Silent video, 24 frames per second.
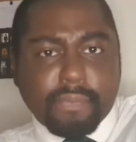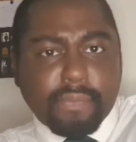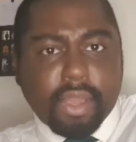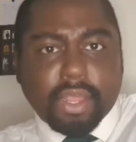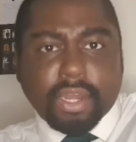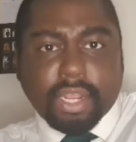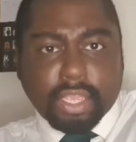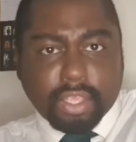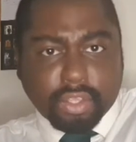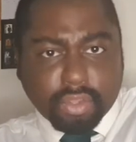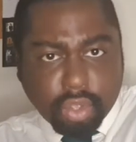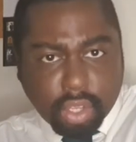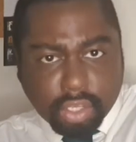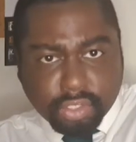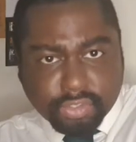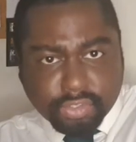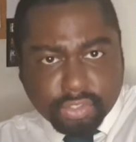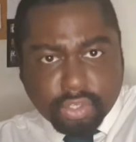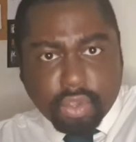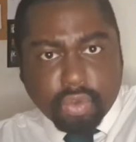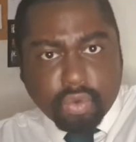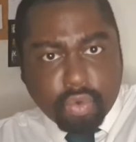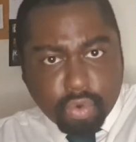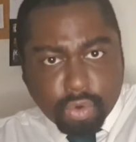Money. He got a
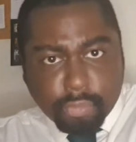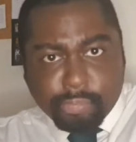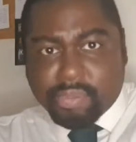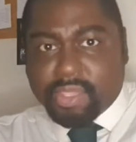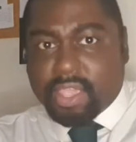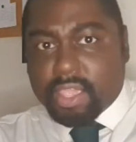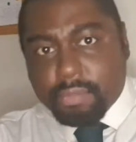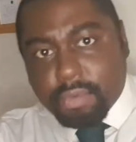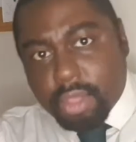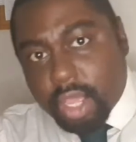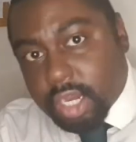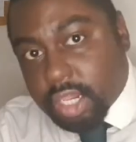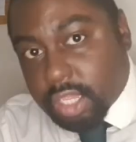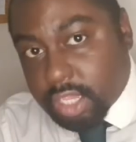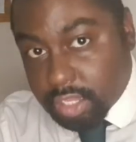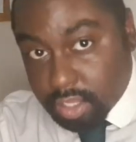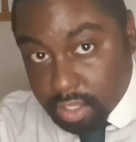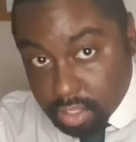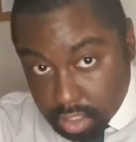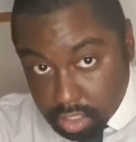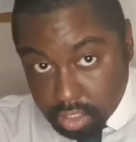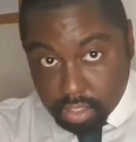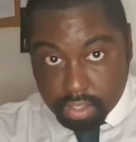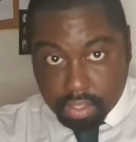song called P Money.
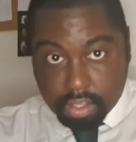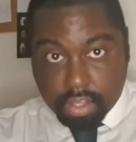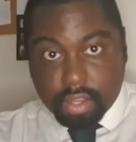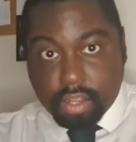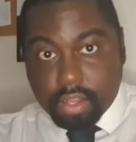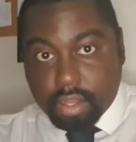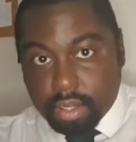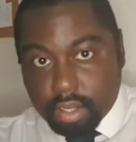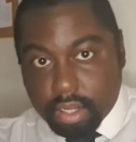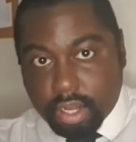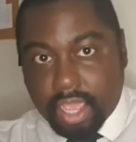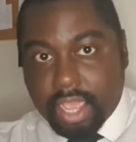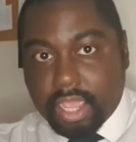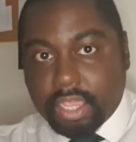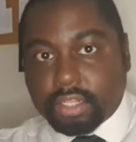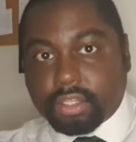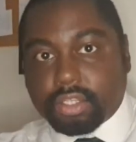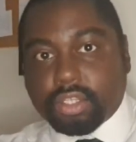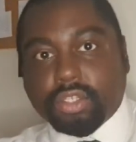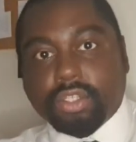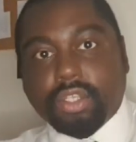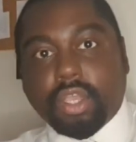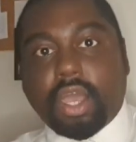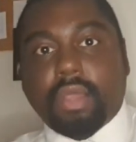Like,
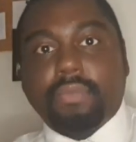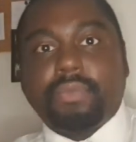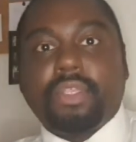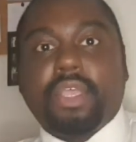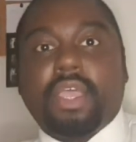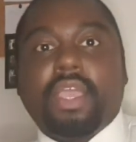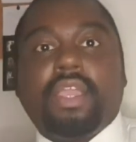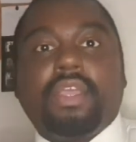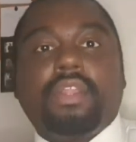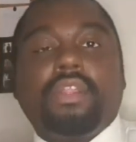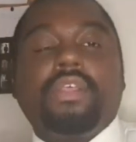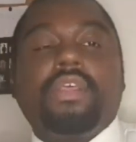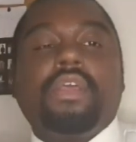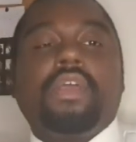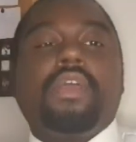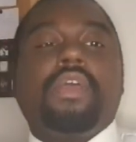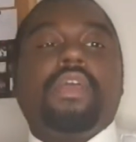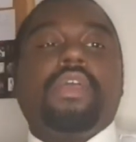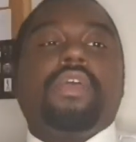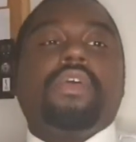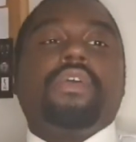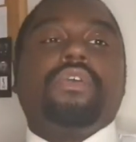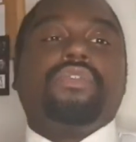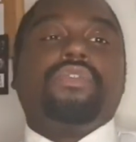you see what I'm saying?
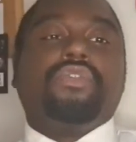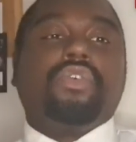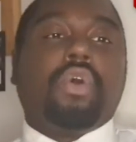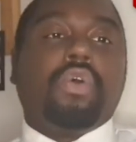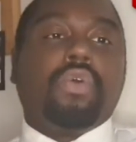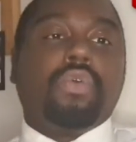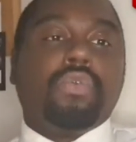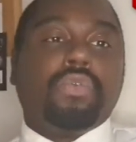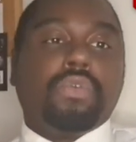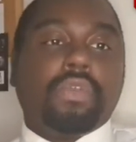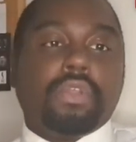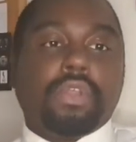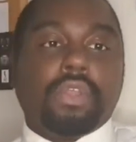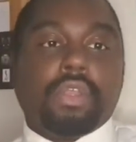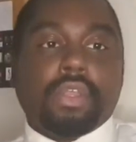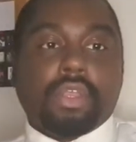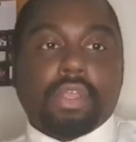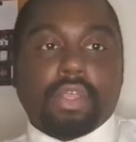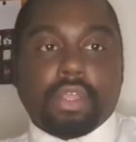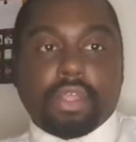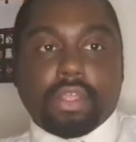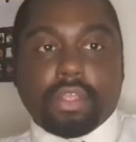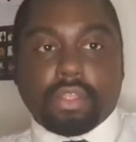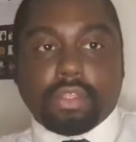So
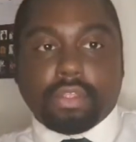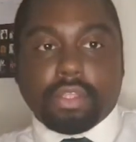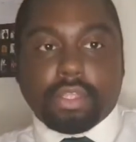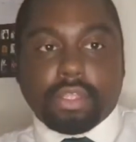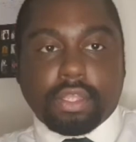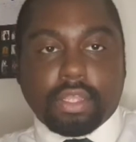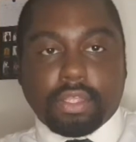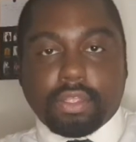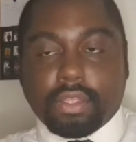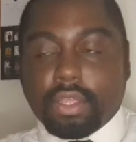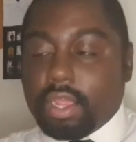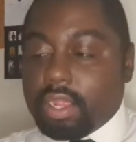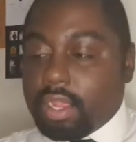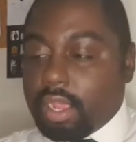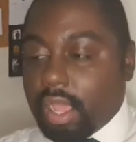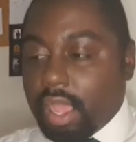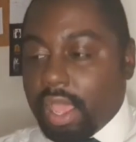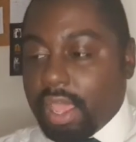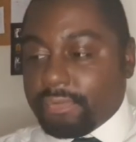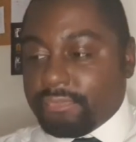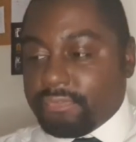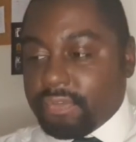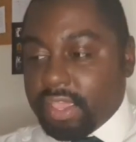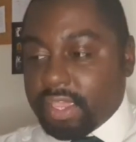
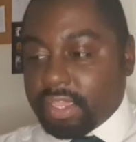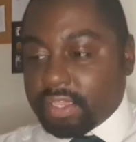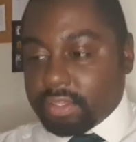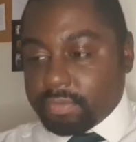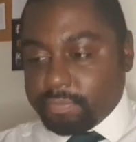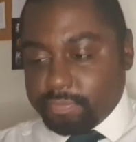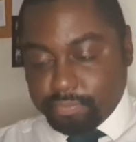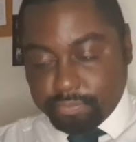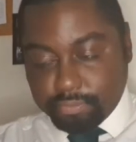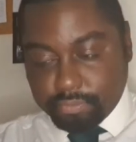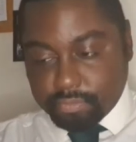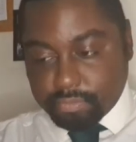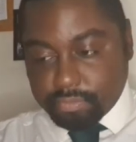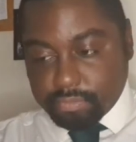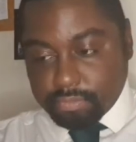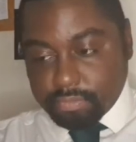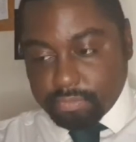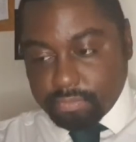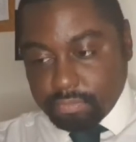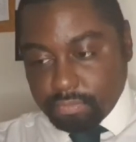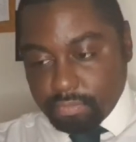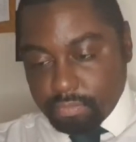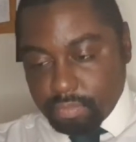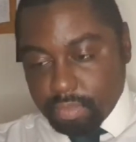I think
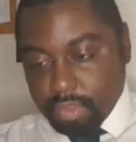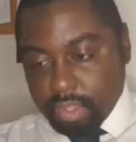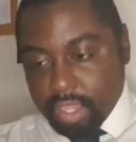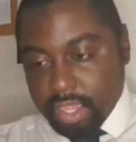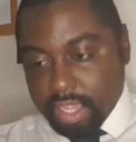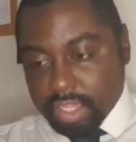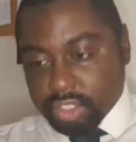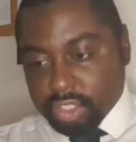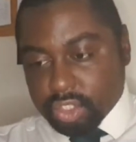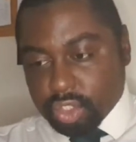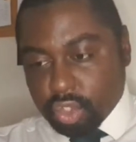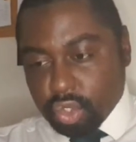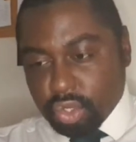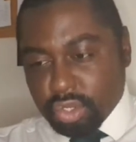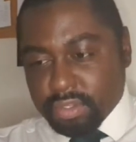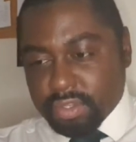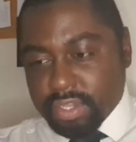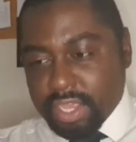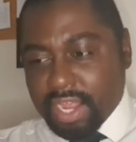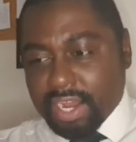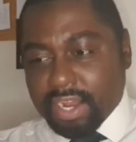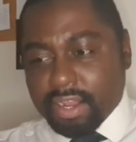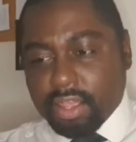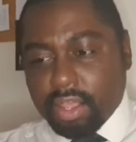it's good
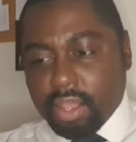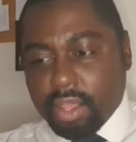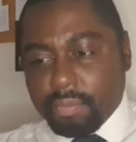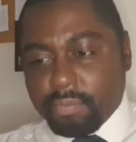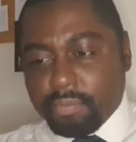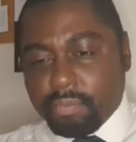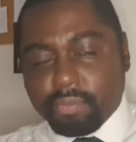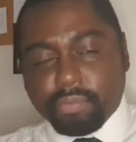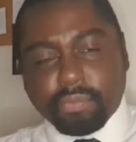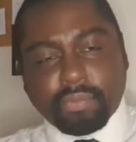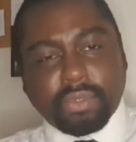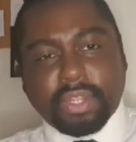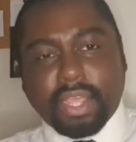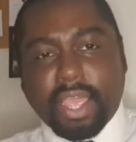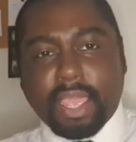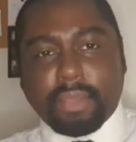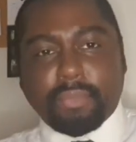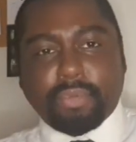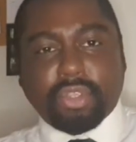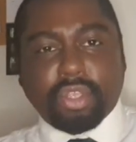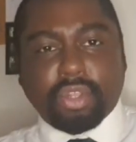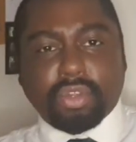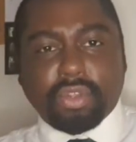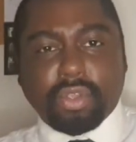that they're
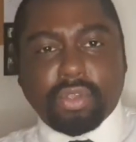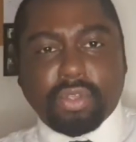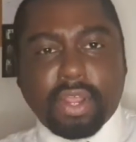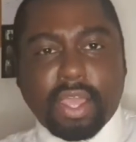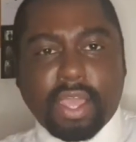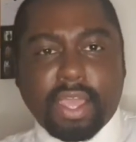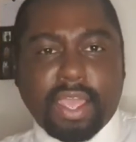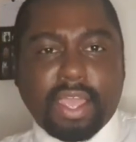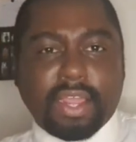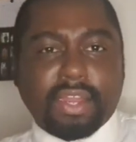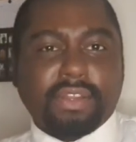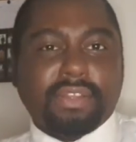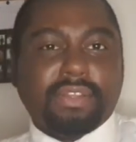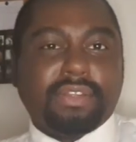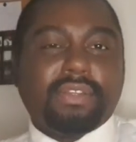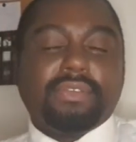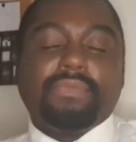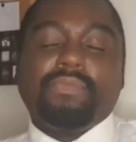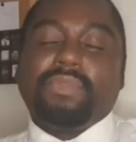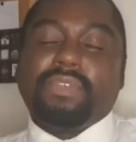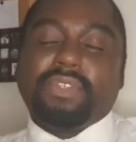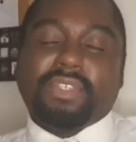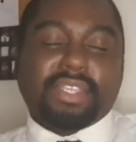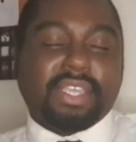able to do that. And
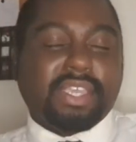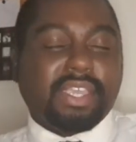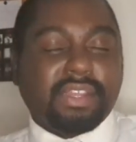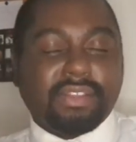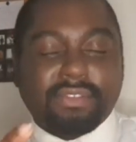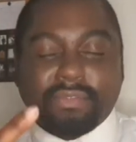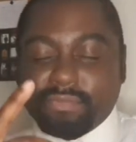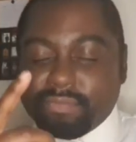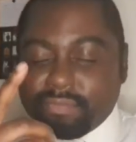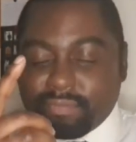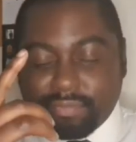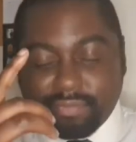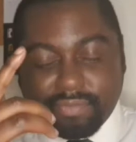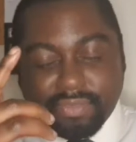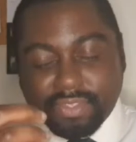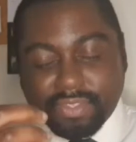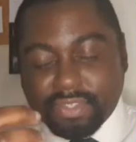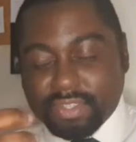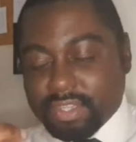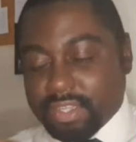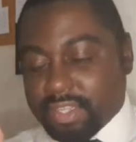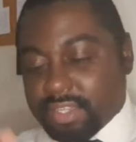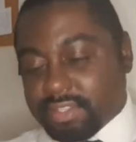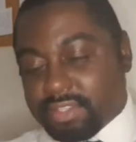seeing
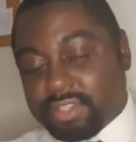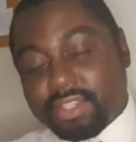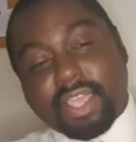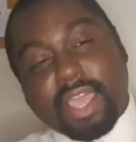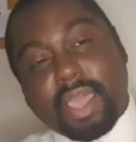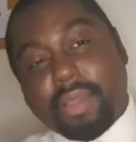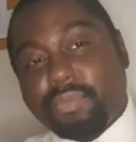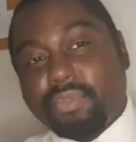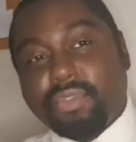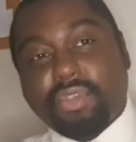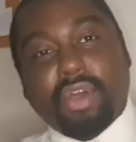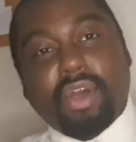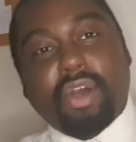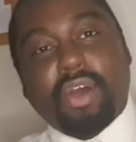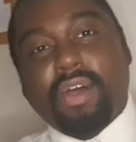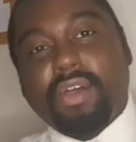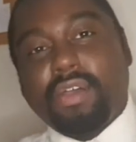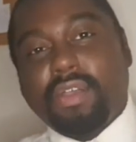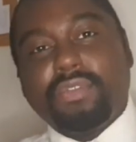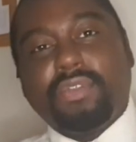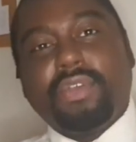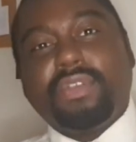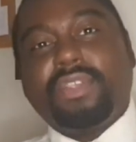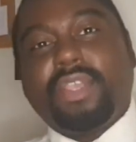
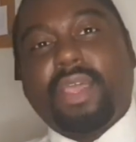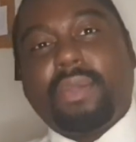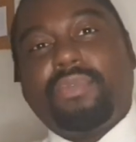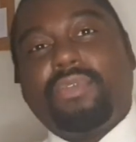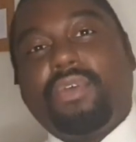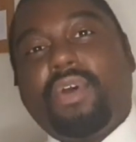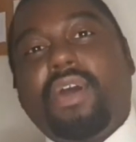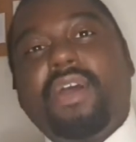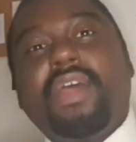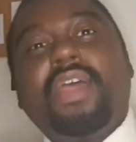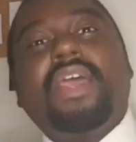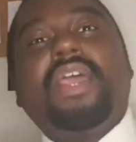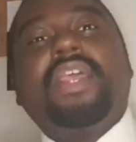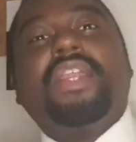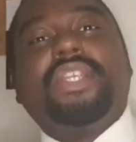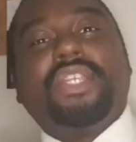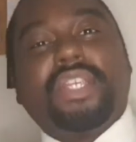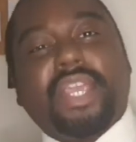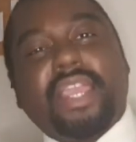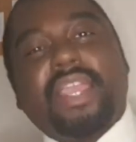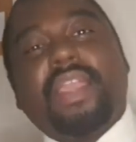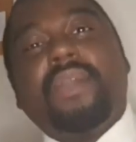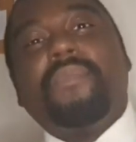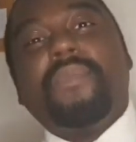
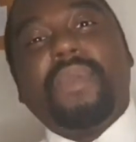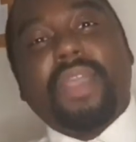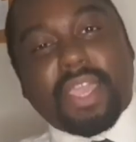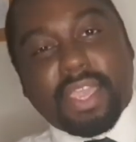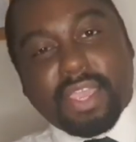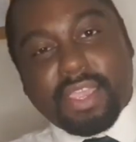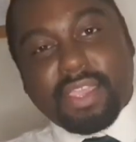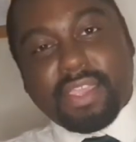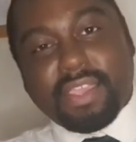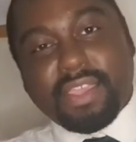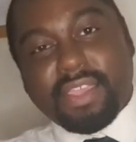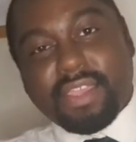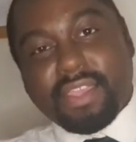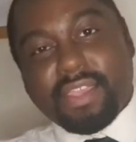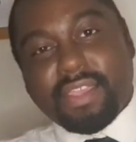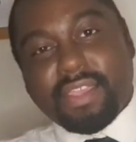JME